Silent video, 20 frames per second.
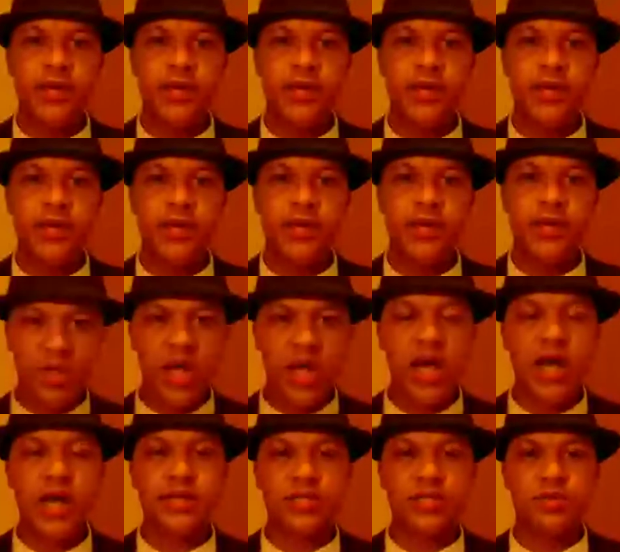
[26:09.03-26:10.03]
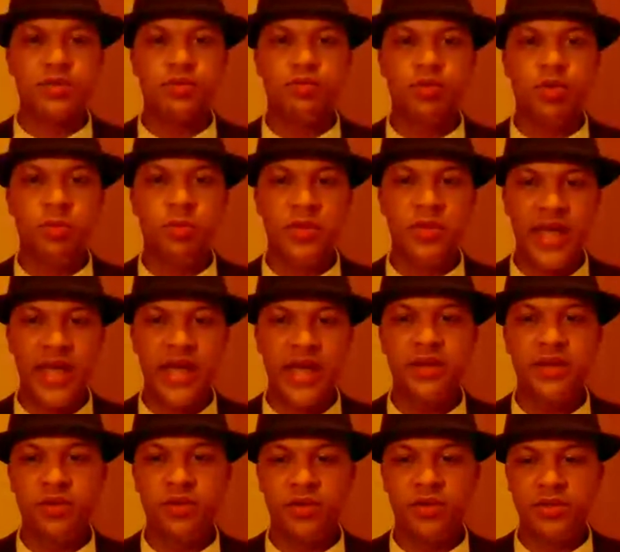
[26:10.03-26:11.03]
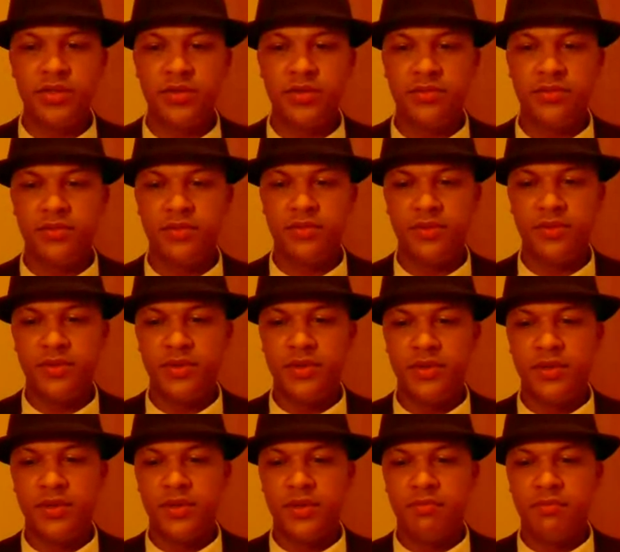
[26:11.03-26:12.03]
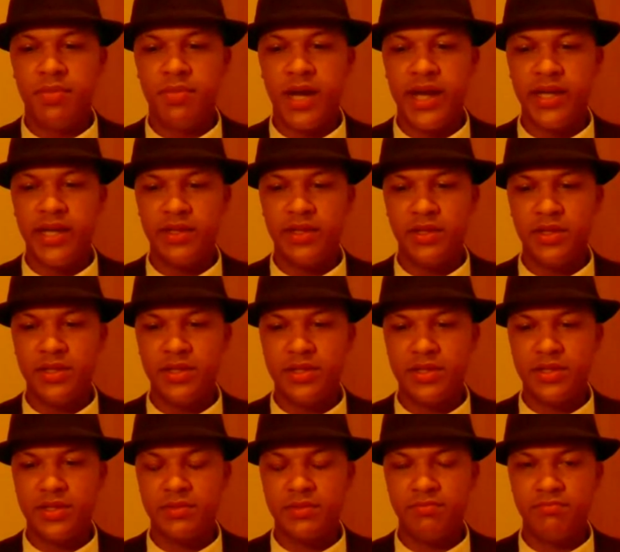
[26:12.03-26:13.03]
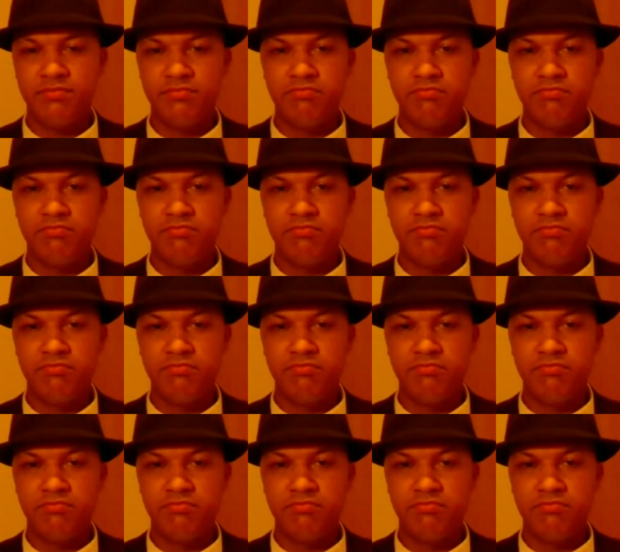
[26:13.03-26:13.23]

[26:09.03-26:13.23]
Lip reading: a plot will be handled by at least